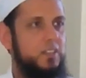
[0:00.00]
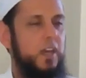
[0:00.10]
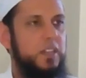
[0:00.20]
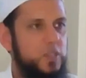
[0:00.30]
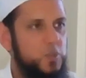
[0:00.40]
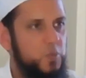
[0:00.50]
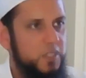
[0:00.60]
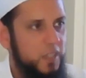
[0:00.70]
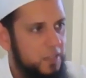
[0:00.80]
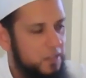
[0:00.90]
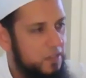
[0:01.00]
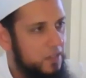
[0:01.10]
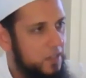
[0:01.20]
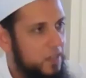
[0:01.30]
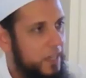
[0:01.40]
Scientists will tell
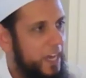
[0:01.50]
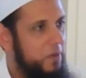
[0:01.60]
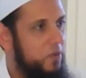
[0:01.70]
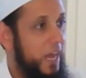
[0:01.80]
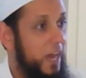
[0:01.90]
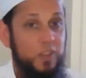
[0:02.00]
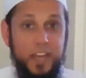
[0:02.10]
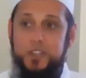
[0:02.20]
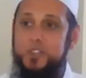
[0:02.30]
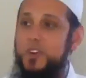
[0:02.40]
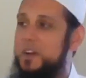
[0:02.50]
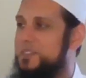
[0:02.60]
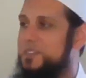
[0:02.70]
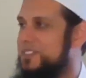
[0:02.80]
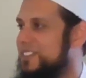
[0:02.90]
you about how light
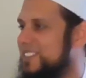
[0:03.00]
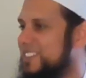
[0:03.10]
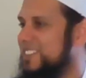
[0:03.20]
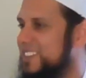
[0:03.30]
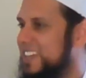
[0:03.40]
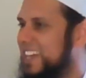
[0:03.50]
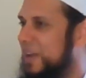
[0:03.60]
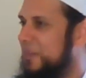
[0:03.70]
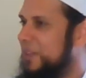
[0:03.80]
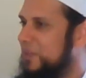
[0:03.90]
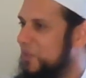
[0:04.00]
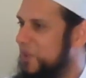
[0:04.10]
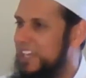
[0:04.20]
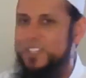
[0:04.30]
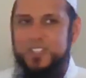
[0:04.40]
travels and what
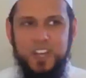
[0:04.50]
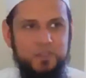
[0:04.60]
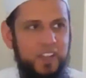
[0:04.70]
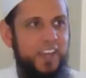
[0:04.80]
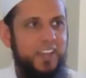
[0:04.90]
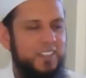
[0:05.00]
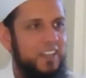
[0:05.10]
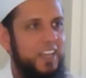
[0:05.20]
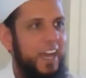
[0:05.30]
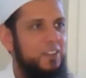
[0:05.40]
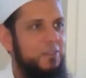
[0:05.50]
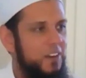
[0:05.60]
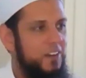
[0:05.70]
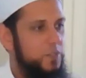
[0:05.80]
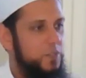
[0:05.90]
rays of light and the
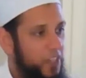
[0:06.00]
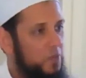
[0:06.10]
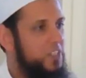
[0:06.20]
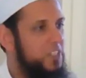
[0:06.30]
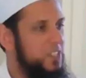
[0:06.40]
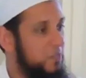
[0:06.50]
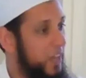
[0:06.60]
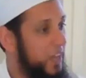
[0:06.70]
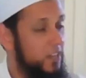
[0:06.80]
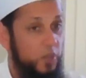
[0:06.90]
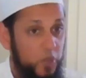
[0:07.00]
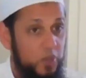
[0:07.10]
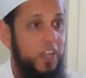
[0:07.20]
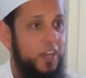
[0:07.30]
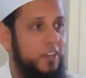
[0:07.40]
various frequencies of light
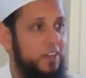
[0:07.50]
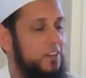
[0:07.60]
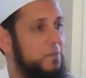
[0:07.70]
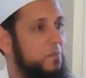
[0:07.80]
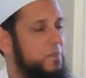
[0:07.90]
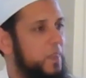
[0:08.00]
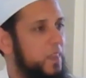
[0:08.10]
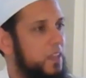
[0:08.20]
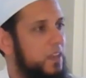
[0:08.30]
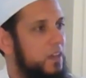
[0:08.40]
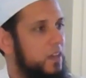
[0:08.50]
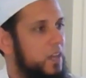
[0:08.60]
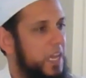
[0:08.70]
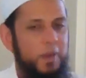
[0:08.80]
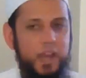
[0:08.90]
look like.
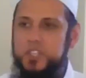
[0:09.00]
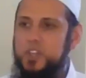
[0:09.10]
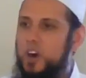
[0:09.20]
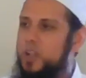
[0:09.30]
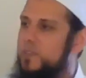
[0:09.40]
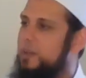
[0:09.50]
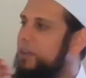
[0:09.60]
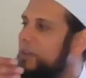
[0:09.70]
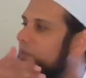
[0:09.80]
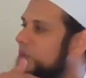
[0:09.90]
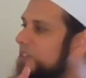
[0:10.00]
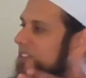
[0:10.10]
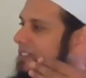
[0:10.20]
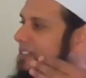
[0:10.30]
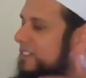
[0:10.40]
Imagine all of that being
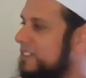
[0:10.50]
folded.